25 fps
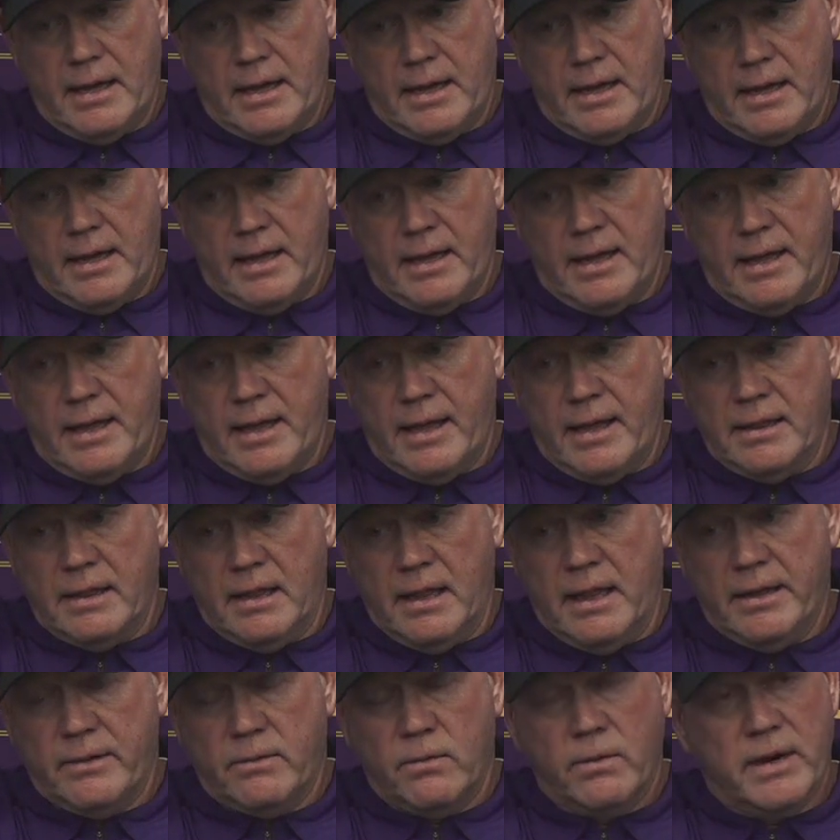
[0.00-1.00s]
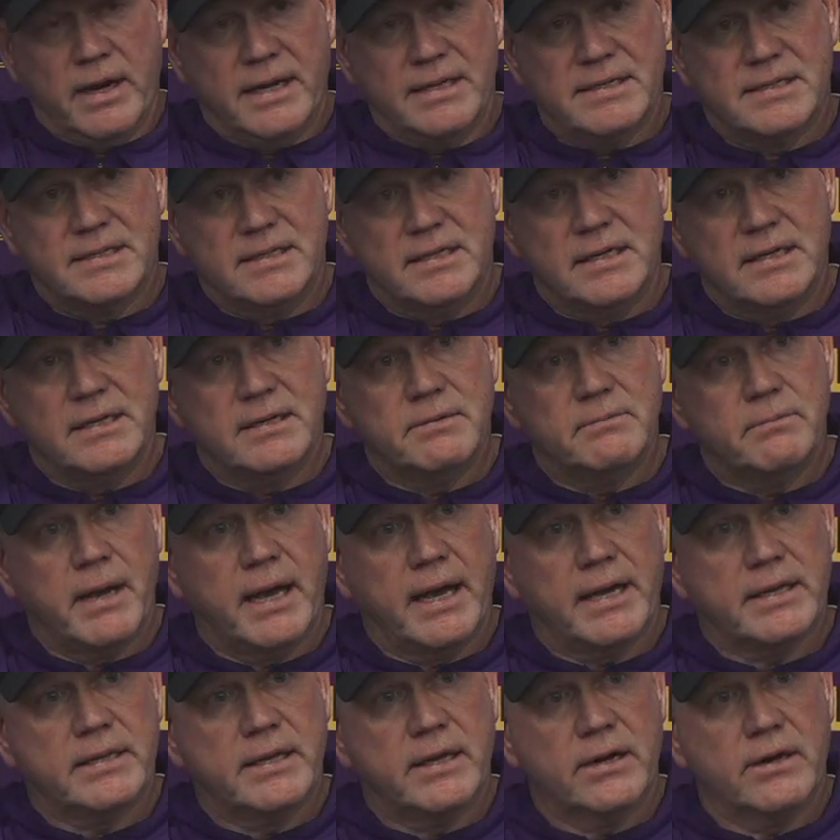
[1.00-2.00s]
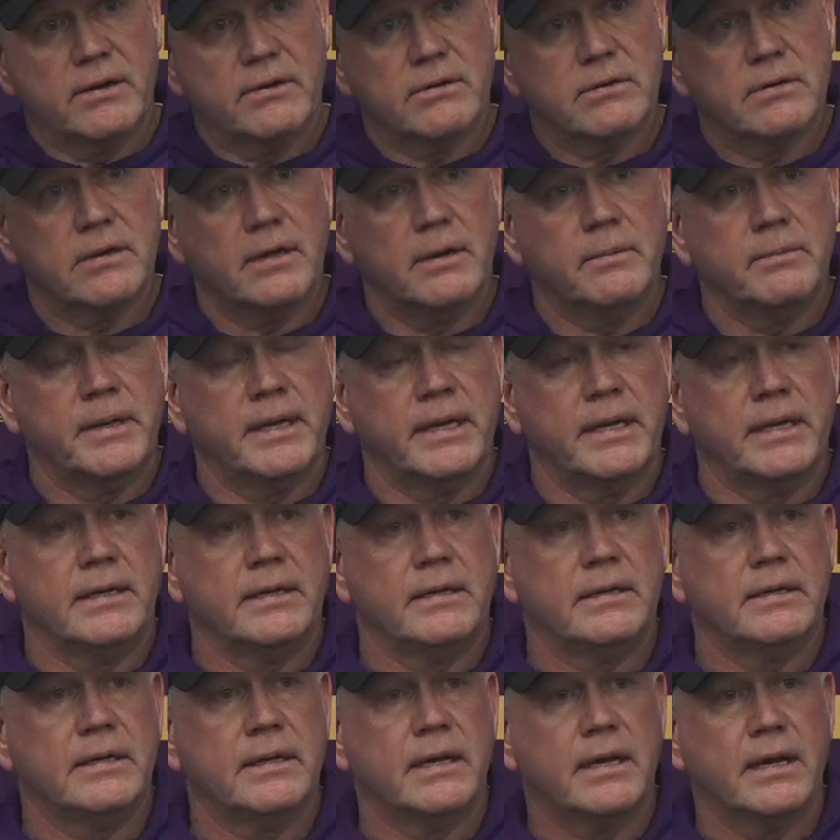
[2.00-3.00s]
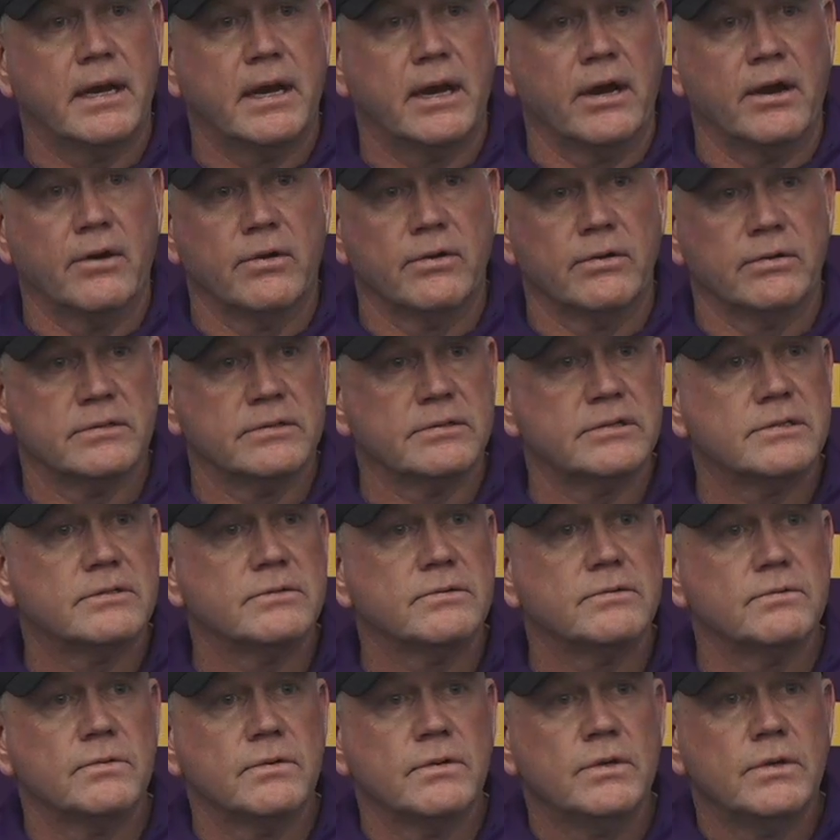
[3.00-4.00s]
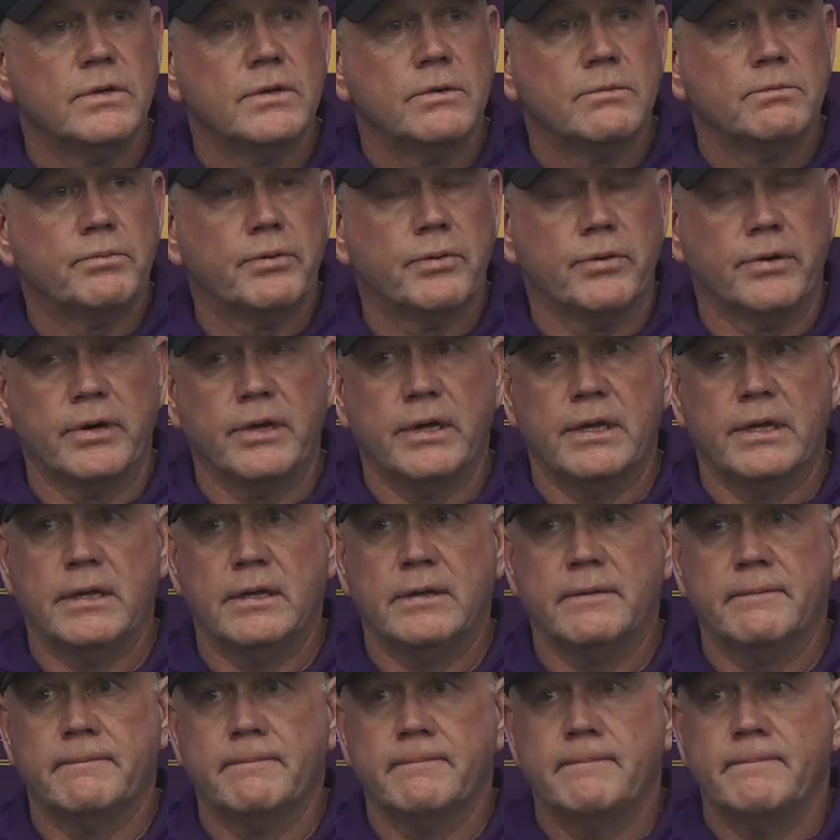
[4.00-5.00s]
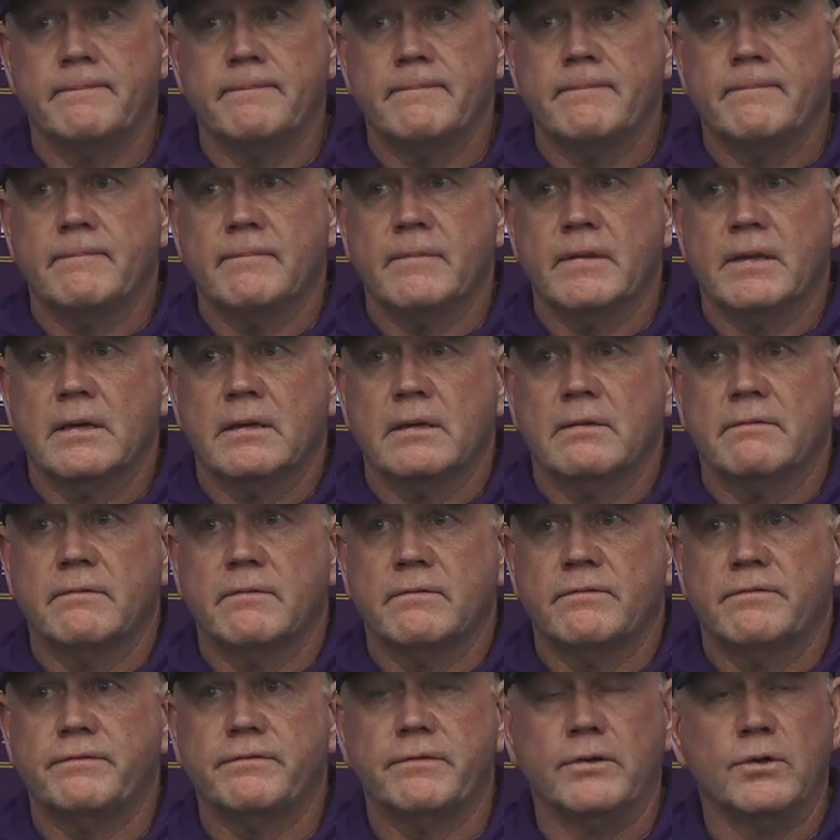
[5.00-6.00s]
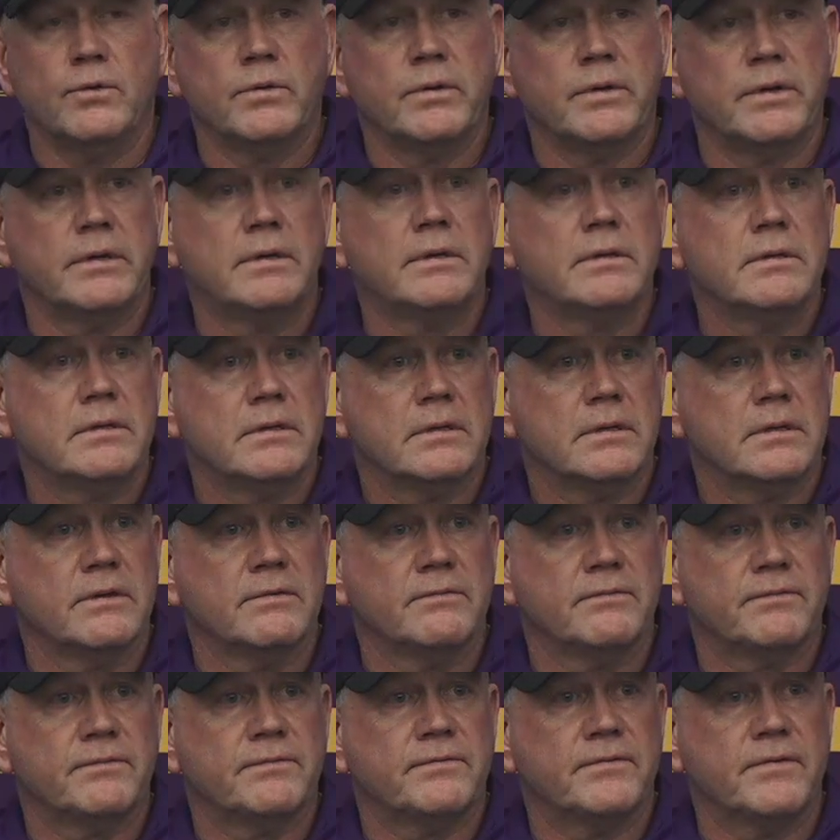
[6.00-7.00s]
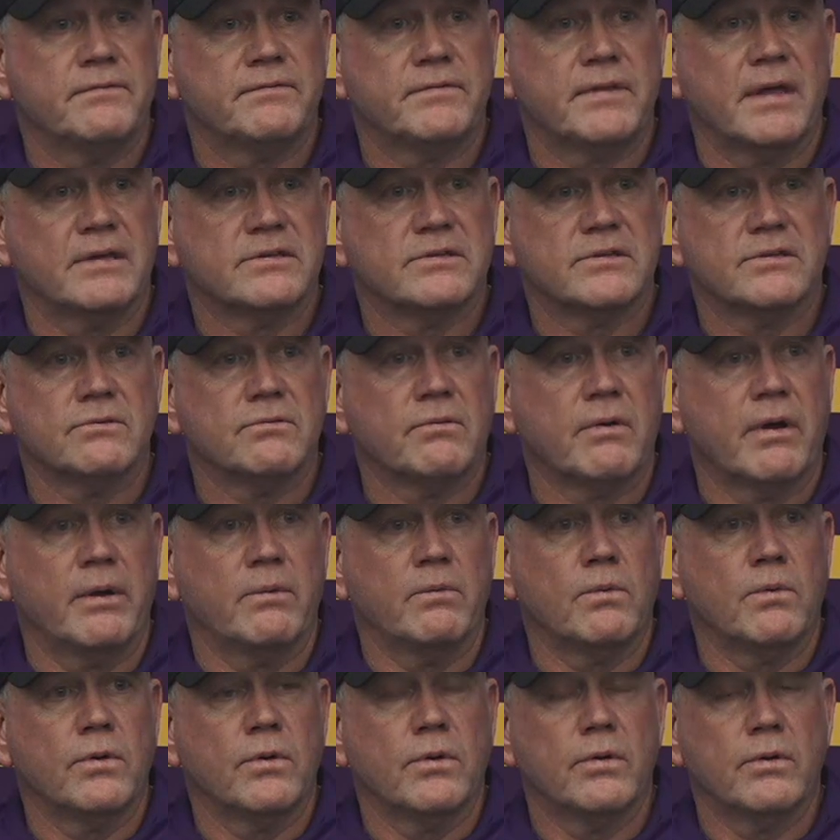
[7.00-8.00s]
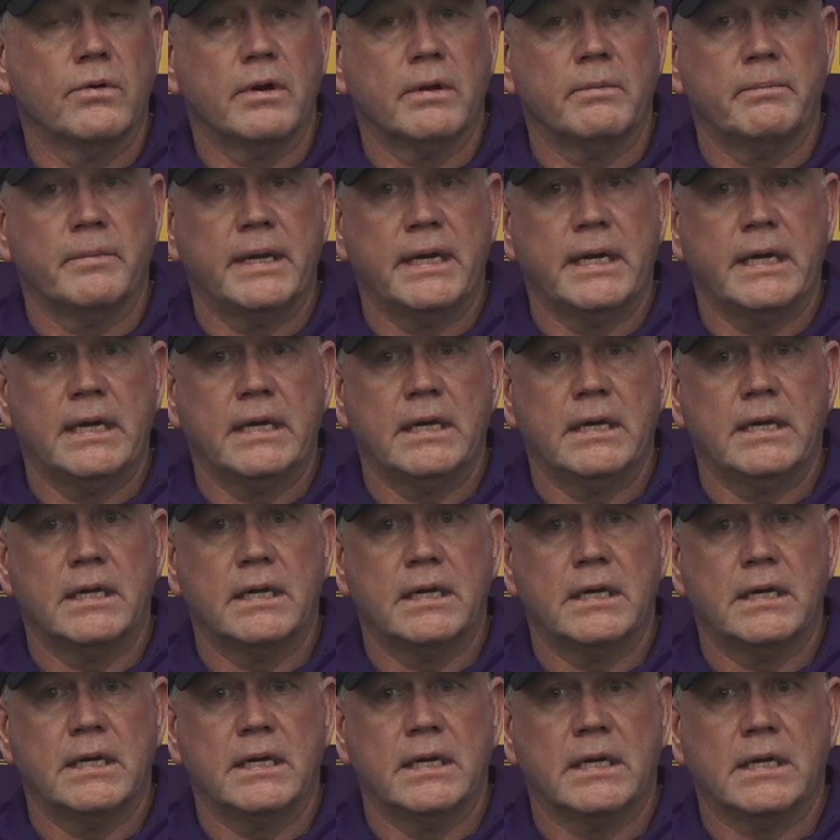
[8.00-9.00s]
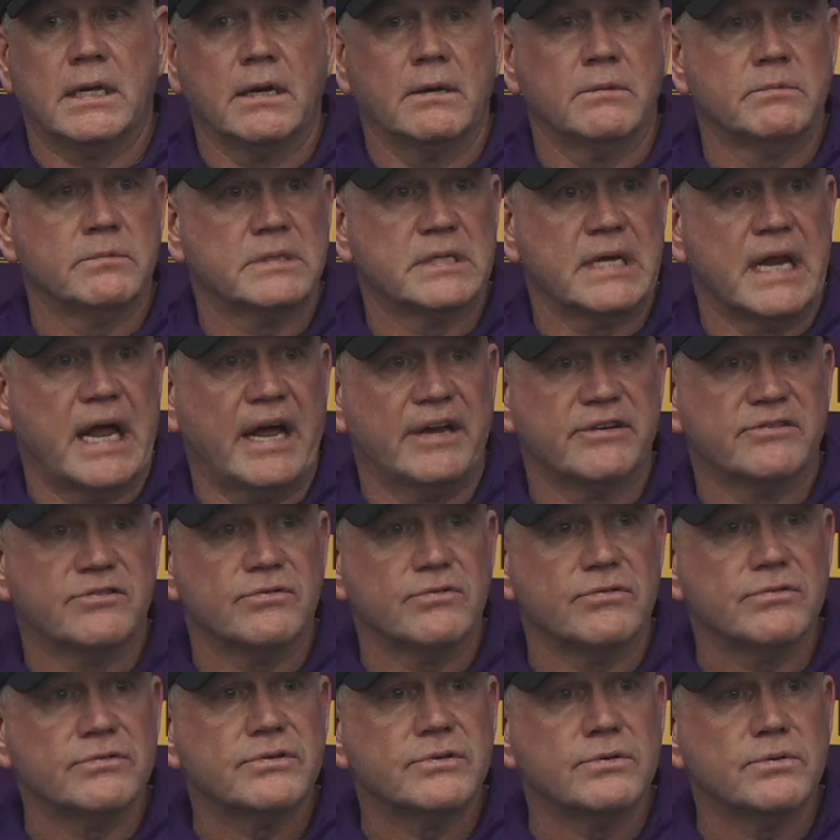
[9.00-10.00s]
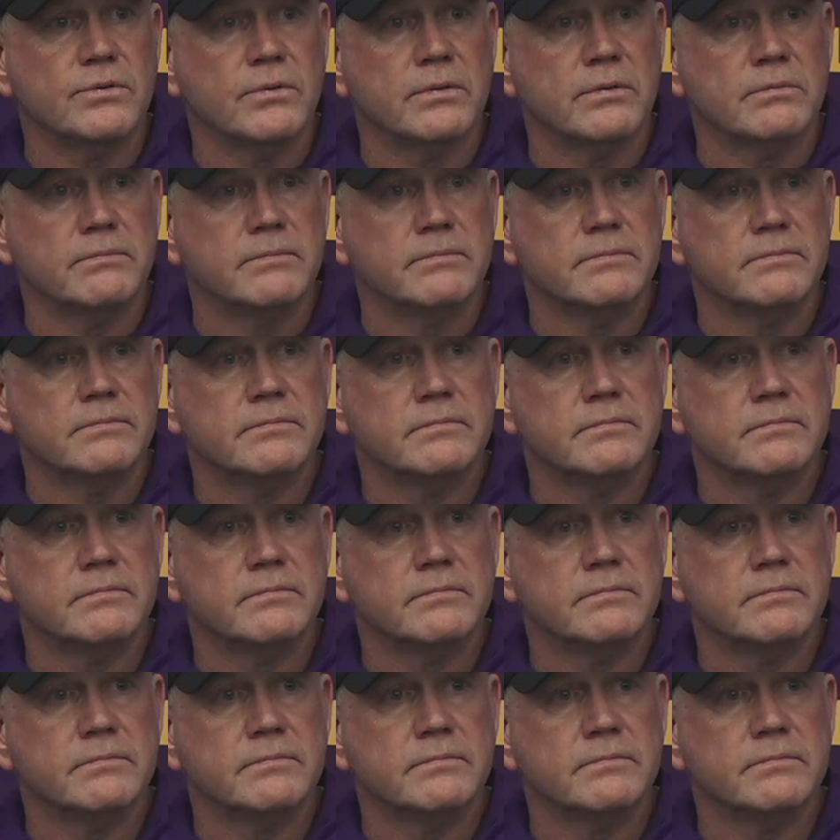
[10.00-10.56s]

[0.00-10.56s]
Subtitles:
I like what I see back there. I mean, Aaron's pretty fluid, if that's the right word. I mean, it comes natural to him.